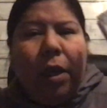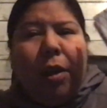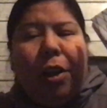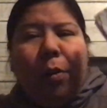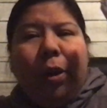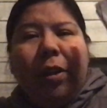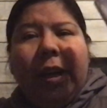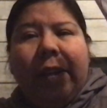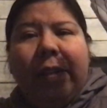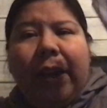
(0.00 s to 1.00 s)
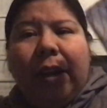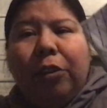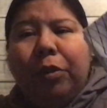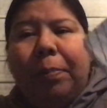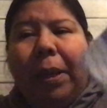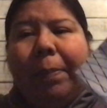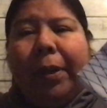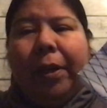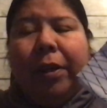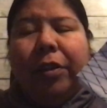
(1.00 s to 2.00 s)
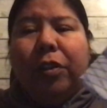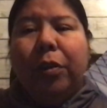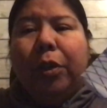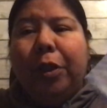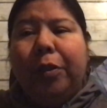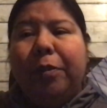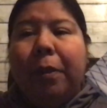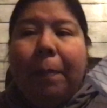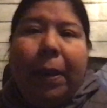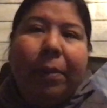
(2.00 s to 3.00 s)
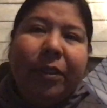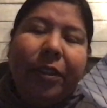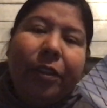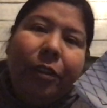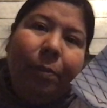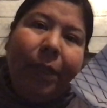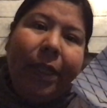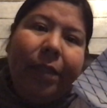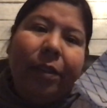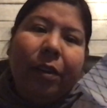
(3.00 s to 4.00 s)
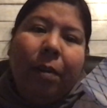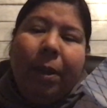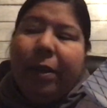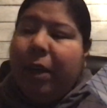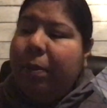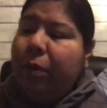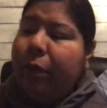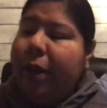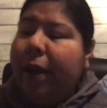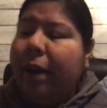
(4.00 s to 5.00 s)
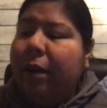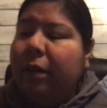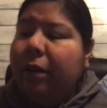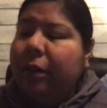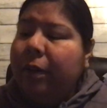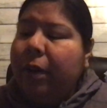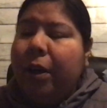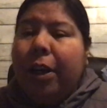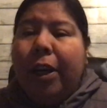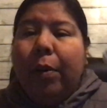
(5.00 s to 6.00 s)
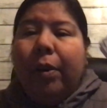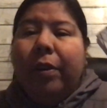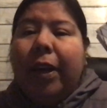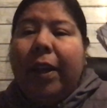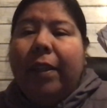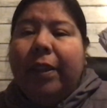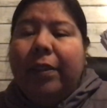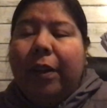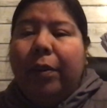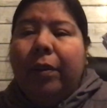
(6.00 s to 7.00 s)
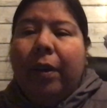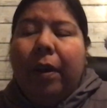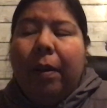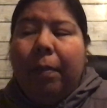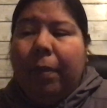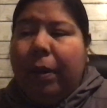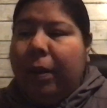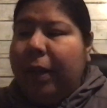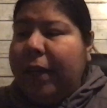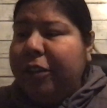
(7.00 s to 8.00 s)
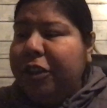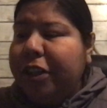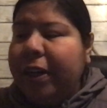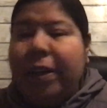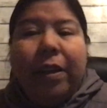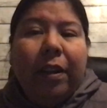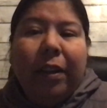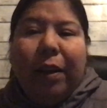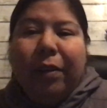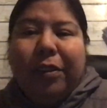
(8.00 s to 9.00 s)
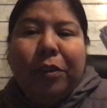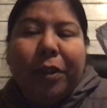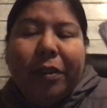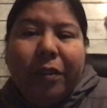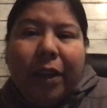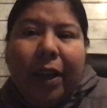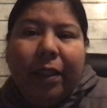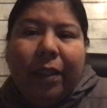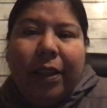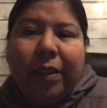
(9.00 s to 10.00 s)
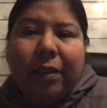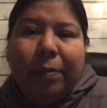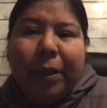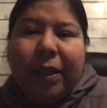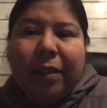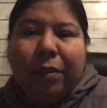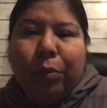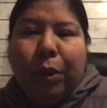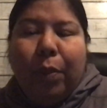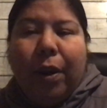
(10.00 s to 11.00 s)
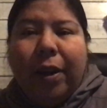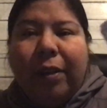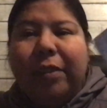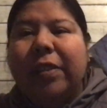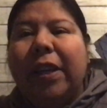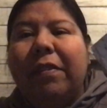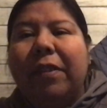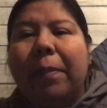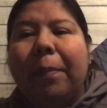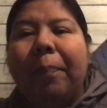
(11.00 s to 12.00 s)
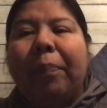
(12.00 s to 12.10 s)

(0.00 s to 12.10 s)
You're going to cut the actual paper, so use the paper scissors, please. They're on my table, red handled. You're going to cut this out. Last year I didn't allow the students to cut these because we wanted to save them